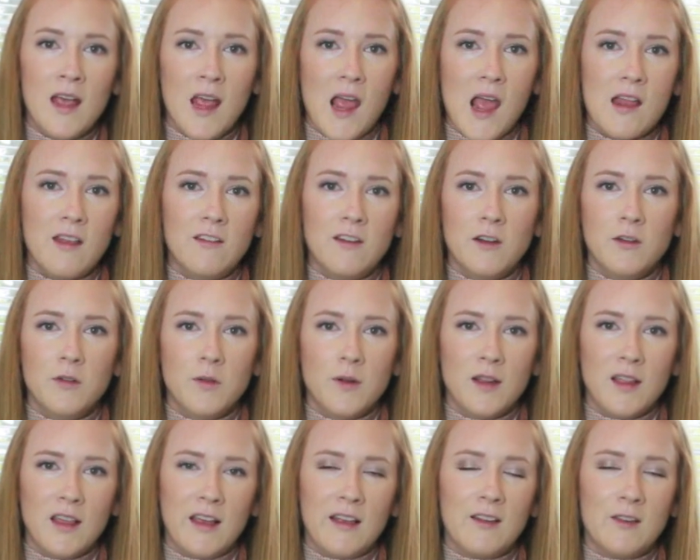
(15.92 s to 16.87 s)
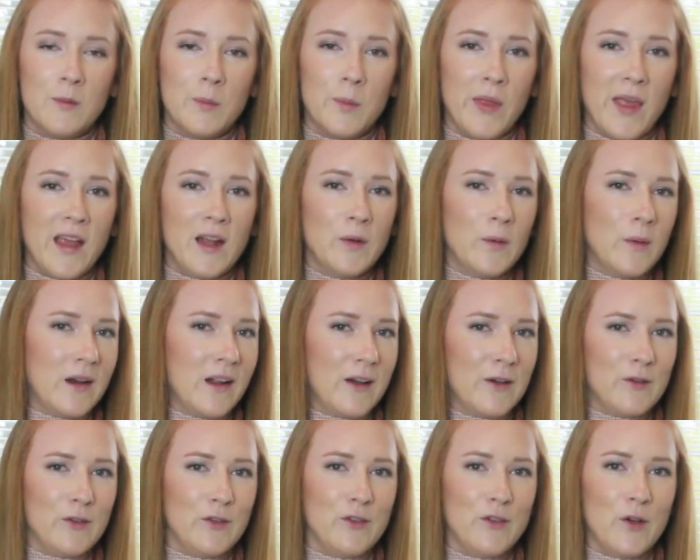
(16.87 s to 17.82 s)
and didn't really explain what I
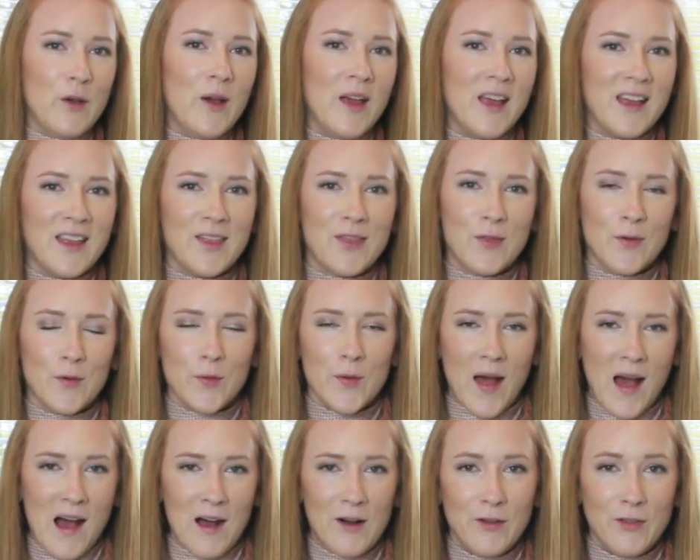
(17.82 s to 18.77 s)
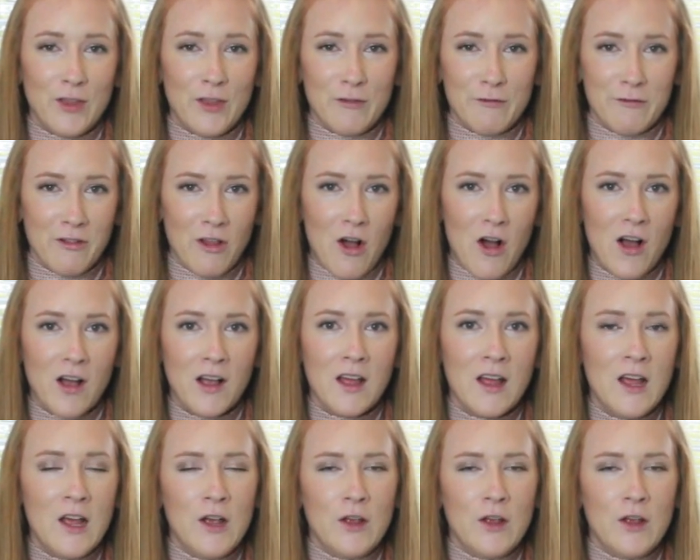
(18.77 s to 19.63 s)
was doing throughout the vlog.